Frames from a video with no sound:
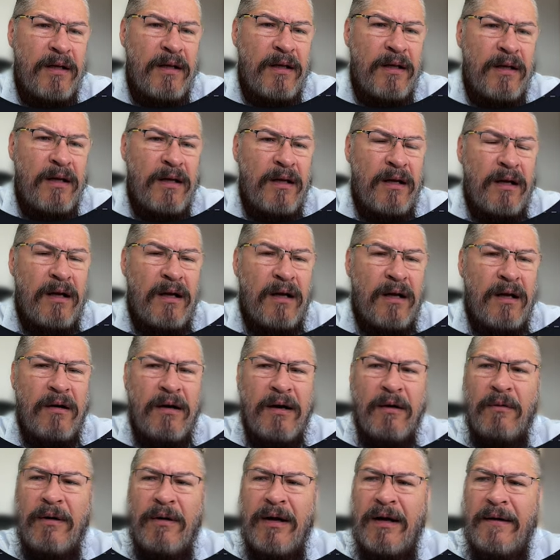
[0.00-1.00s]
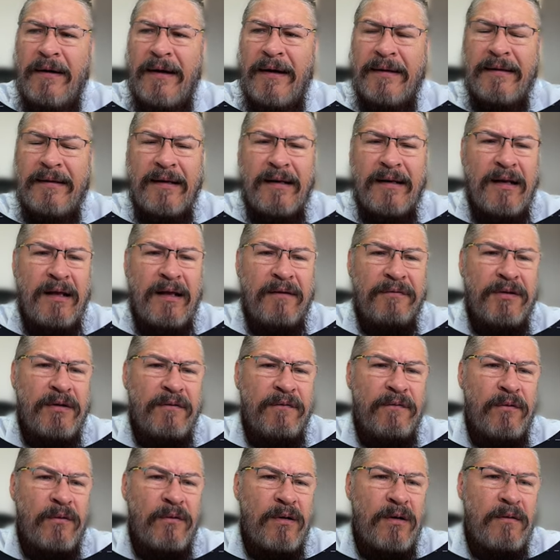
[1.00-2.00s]
Uh, I, I, had left it
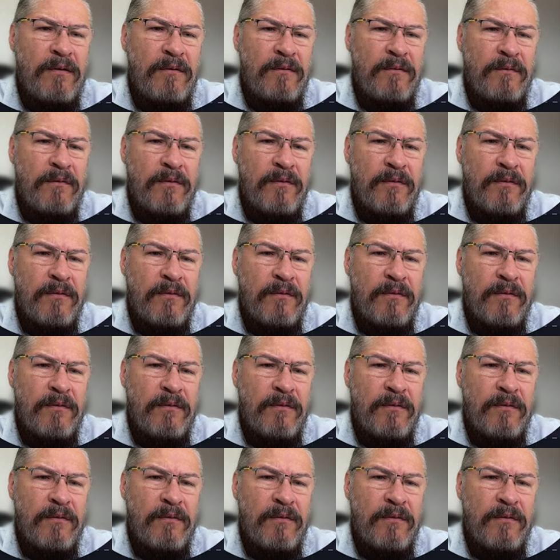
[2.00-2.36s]
for